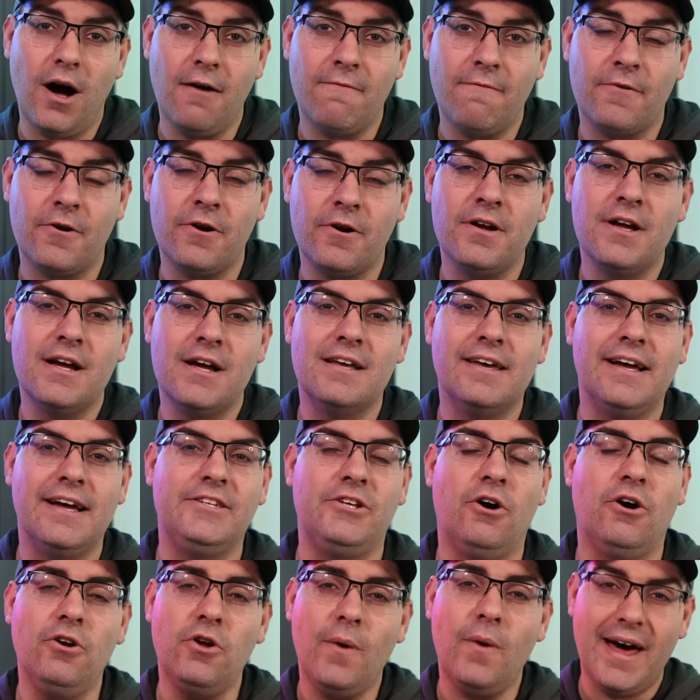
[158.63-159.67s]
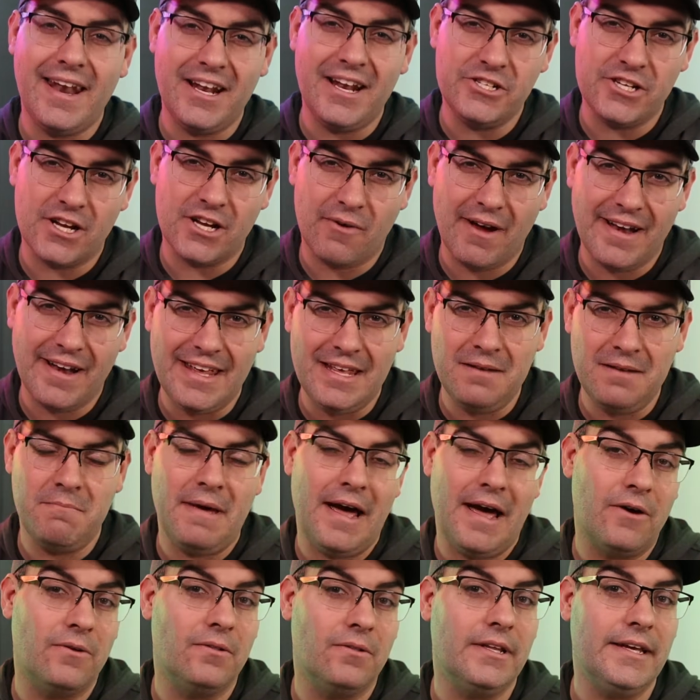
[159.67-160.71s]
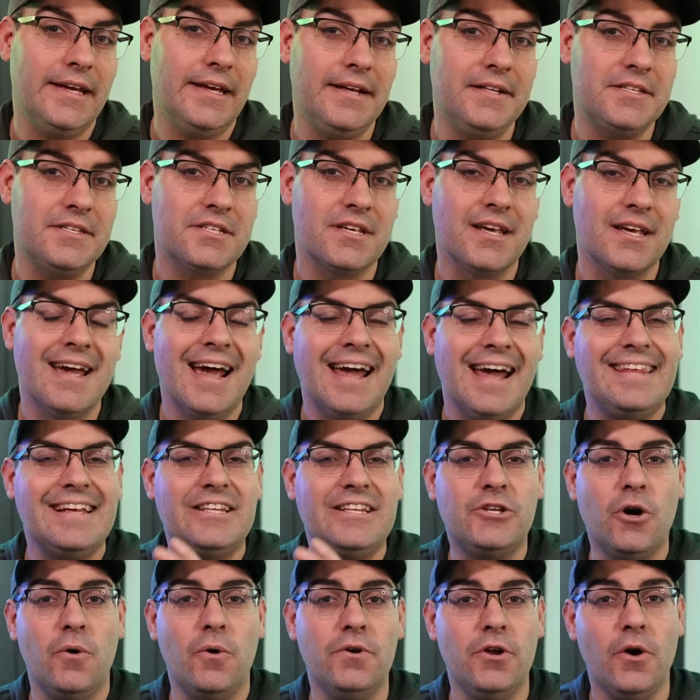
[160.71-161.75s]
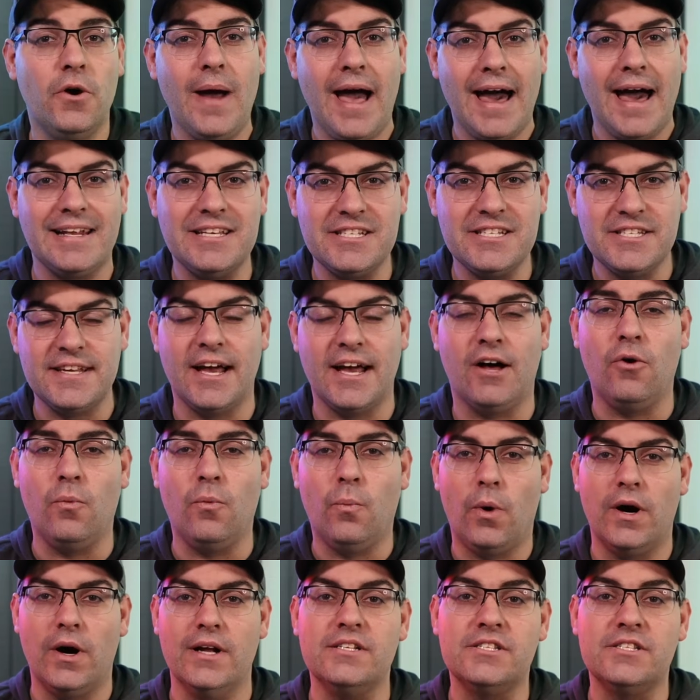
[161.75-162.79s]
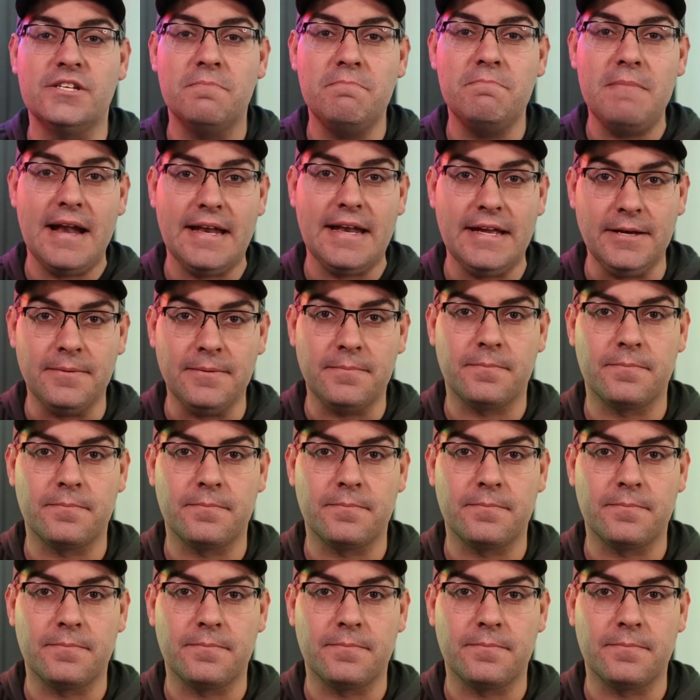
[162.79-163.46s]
offer, they don't know how to generate inbound leads, and they don't know how to sell one to many.